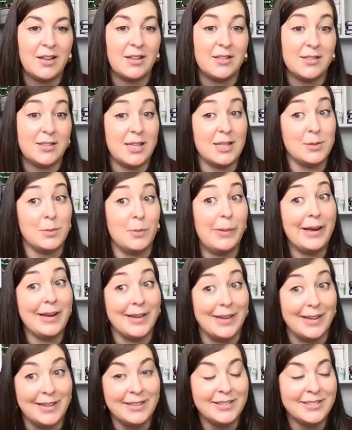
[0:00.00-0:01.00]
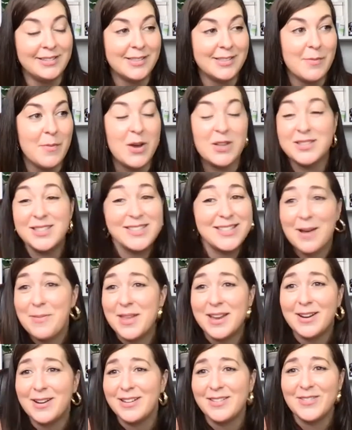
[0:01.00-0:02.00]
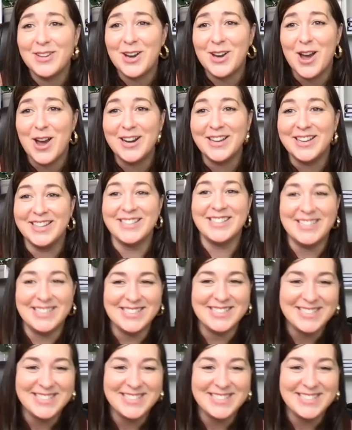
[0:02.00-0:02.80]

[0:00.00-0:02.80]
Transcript: it sounds better. Most of the time they don't even notice.